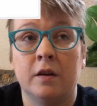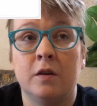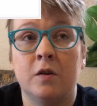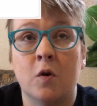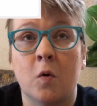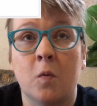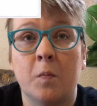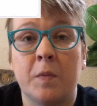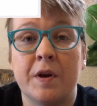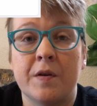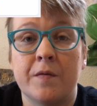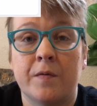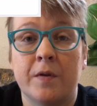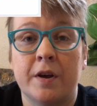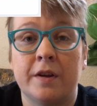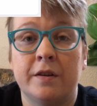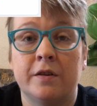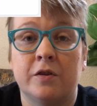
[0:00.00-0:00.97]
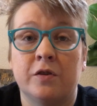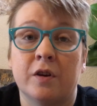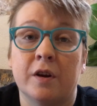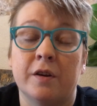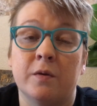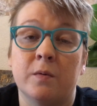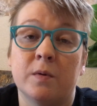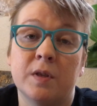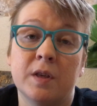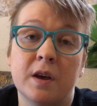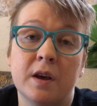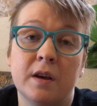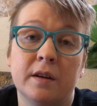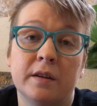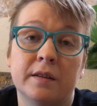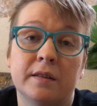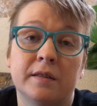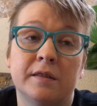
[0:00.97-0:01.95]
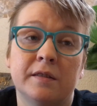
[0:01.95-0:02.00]
don't be afraid to try new
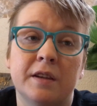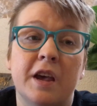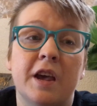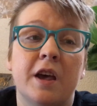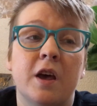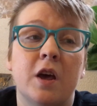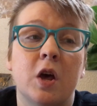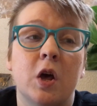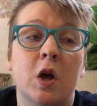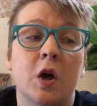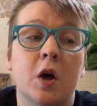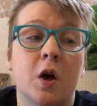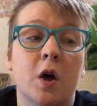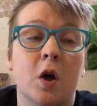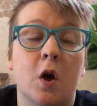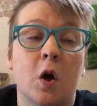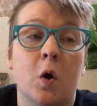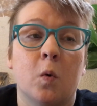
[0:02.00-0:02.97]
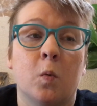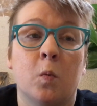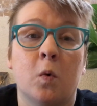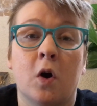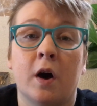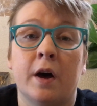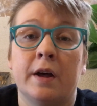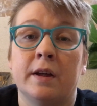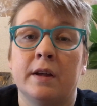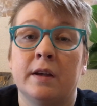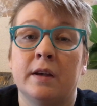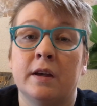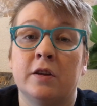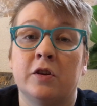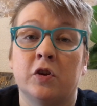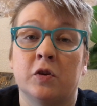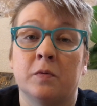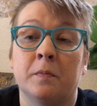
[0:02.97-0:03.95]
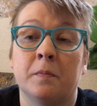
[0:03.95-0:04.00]
things, see what
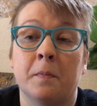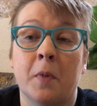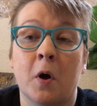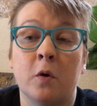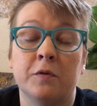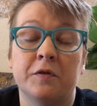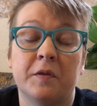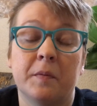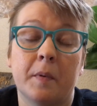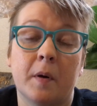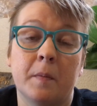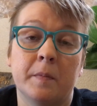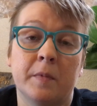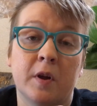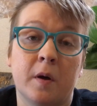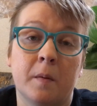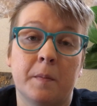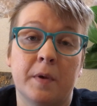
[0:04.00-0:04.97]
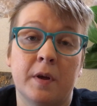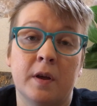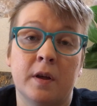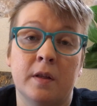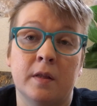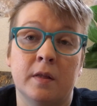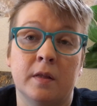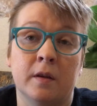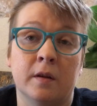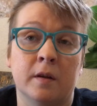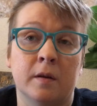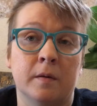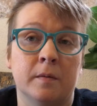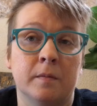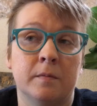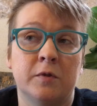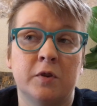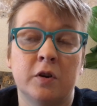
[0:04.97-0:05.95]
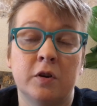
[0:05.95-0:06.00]
gets your posts bumped up in the
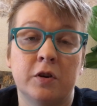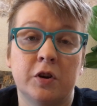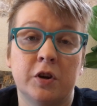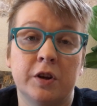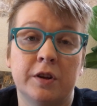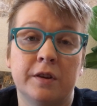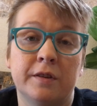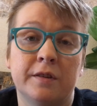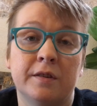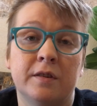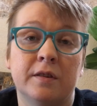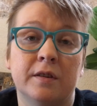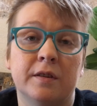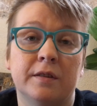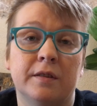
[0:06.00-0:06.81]
searches,